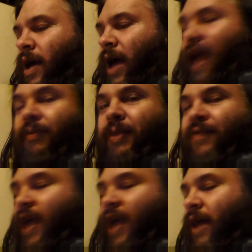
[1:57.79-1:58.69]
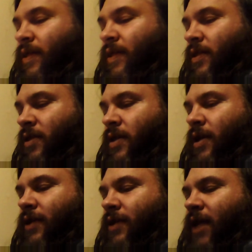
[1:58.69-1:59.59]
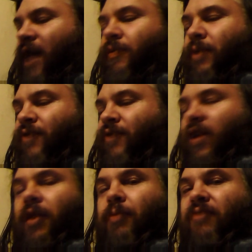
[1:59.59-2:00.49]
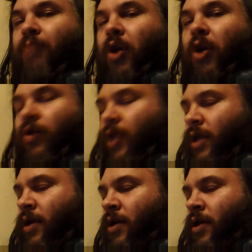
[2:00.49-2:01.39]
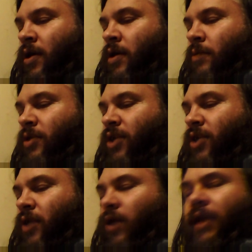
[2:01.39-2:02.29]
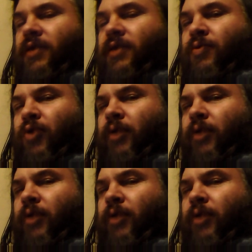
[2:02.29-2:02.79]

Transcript: Have a bit of fun. He's going to have a bit of fun and a bit of mockery. But generally, he's pretty